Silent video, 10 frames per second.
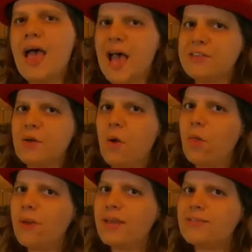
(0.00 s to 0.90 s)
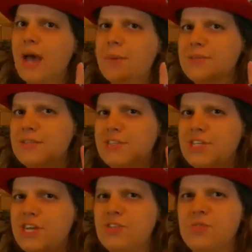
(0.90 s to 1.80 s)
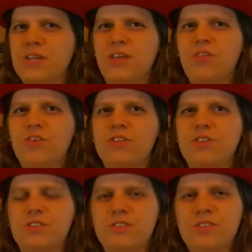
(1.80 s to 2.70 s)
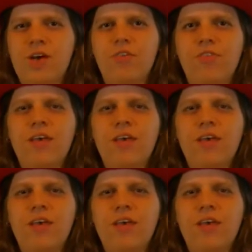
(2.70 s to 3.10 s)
As always, I would suggest reading it first yourself.